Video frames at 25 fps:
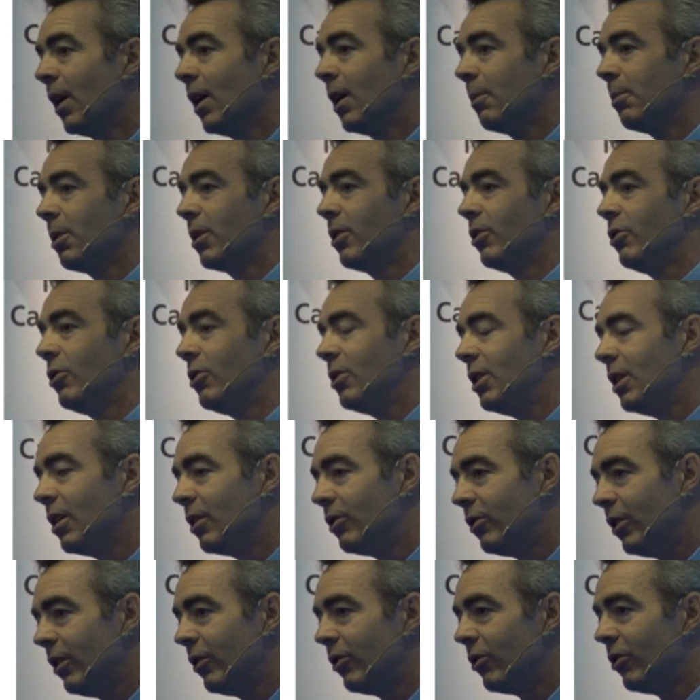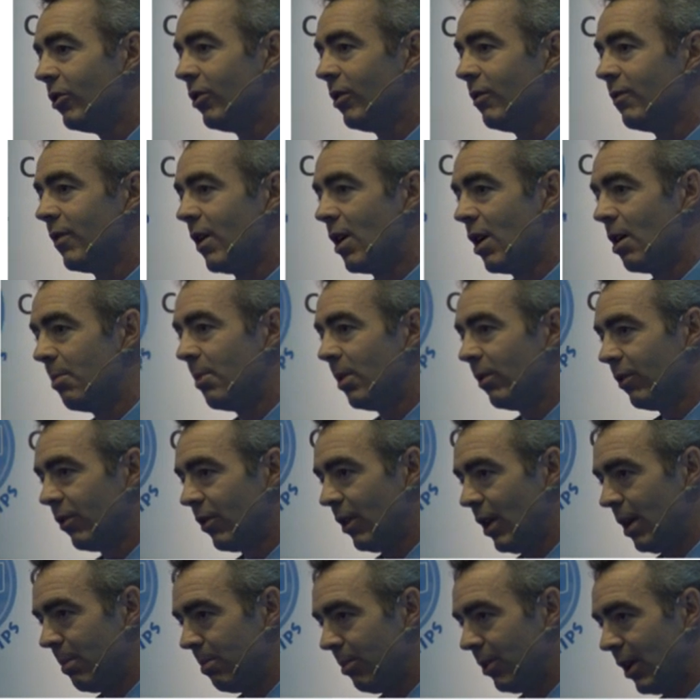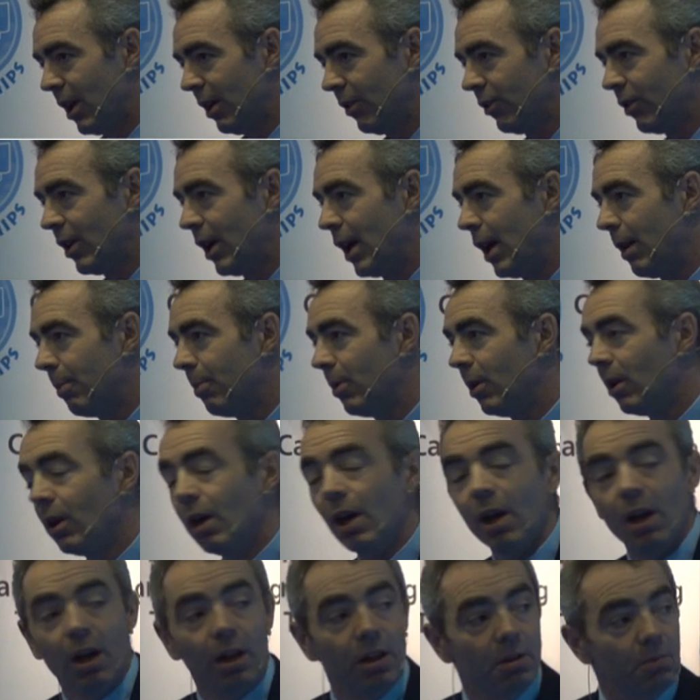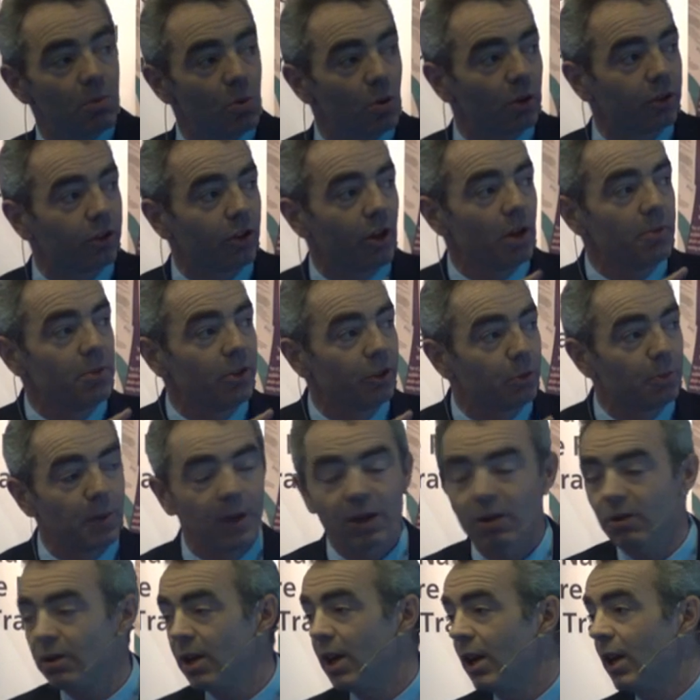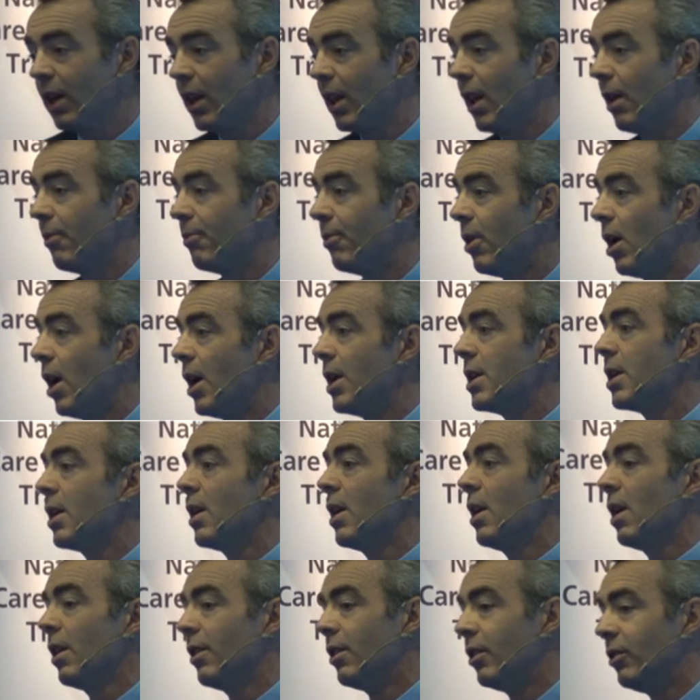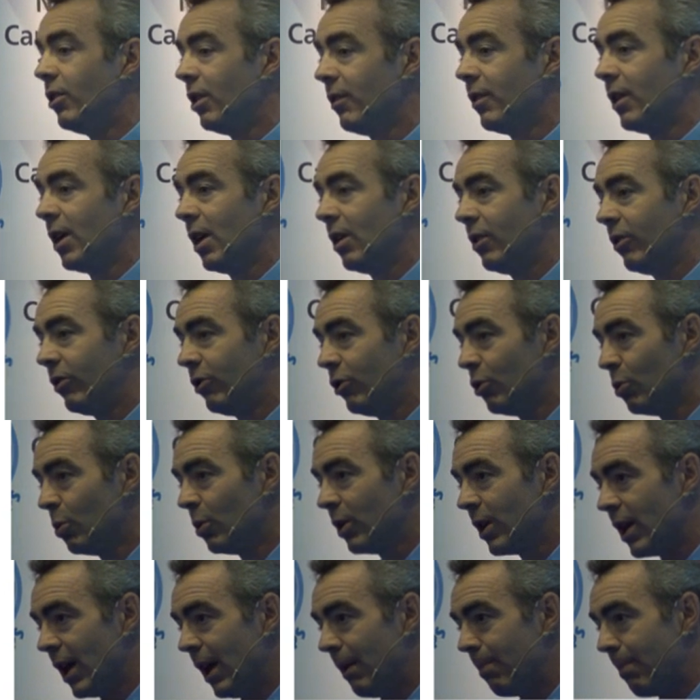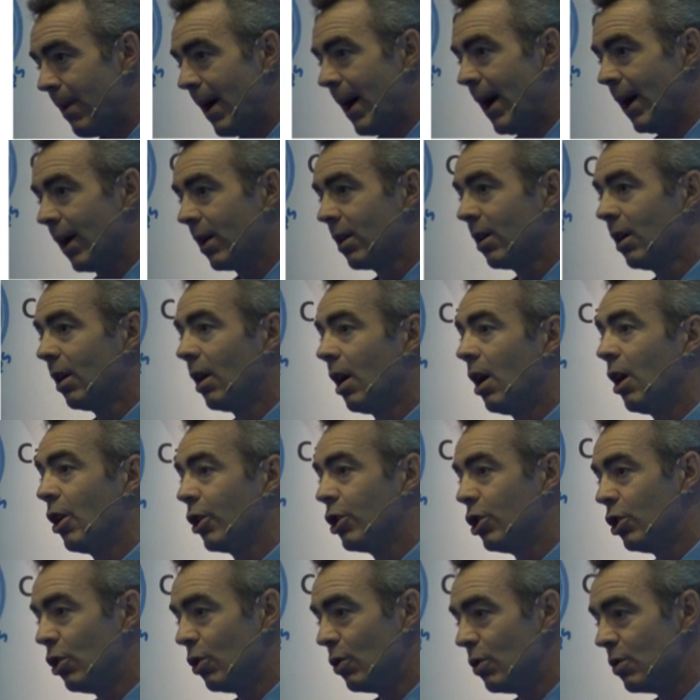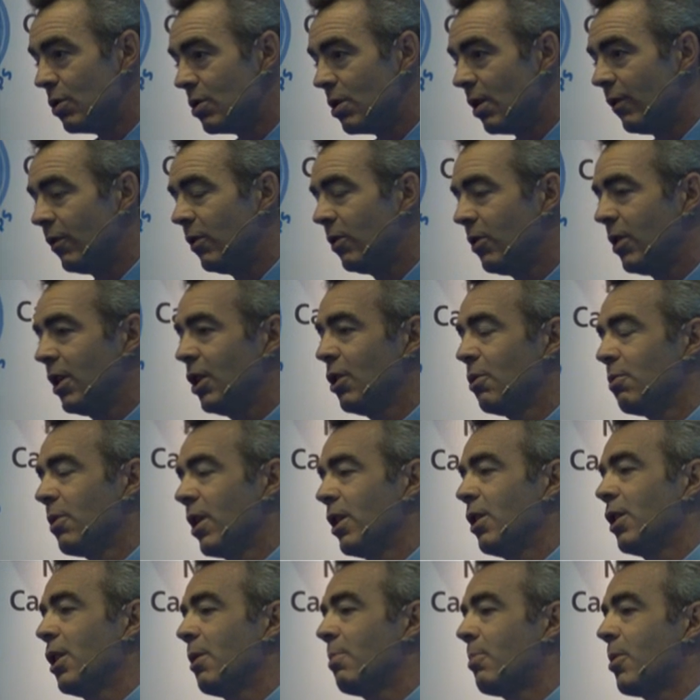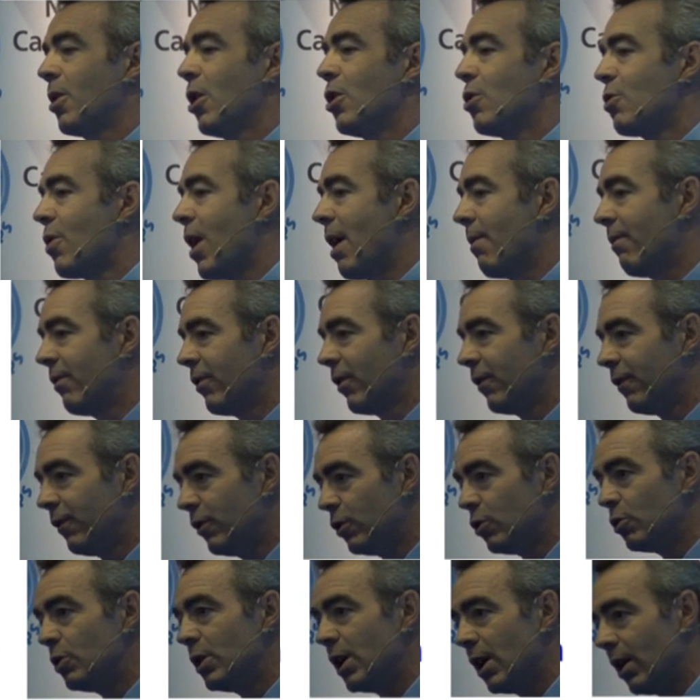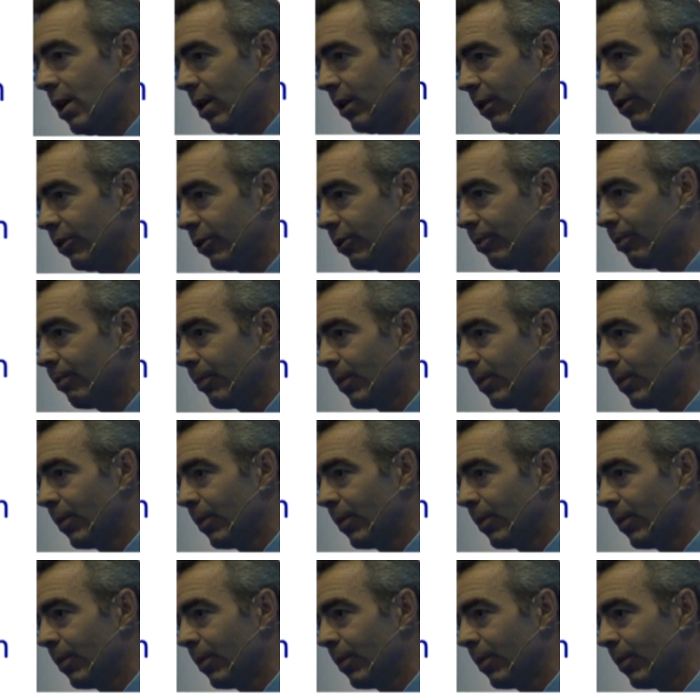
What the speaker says: because you need a decent environment for that to happen. And the more time you spend on getting that right, the dividends you will get back are huge. If you think you're running a program for a few years